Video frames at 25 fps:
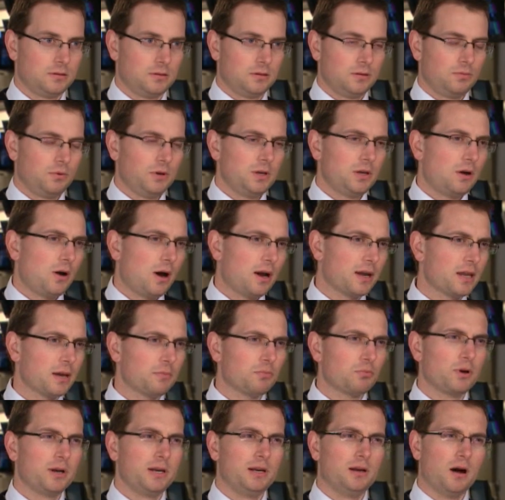Well, you know, I
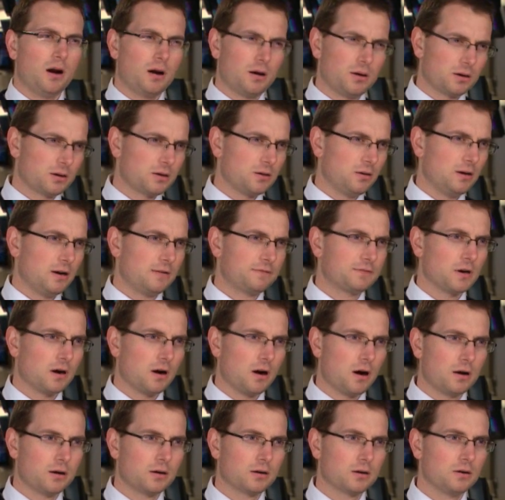kept reading article
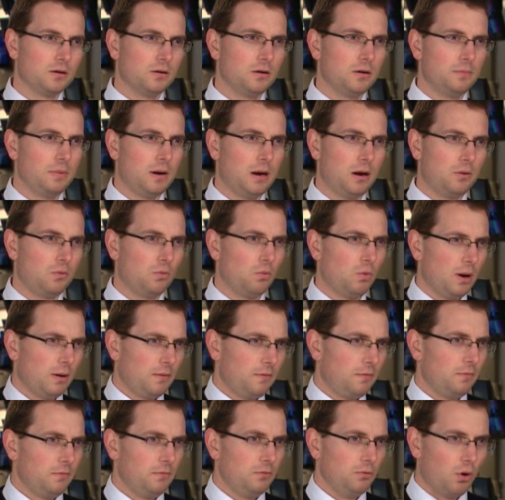after article about what